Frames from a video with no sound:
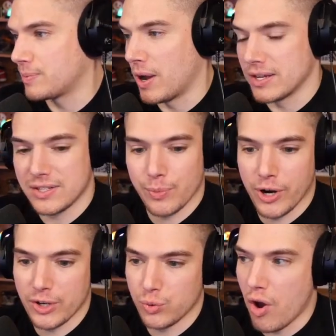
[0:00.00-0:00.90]
months to
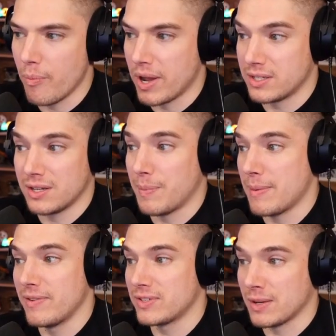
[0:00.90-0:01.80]
probably 12 months to
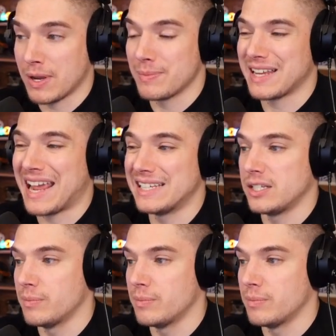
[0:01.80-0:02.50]
maybe even sometimes 18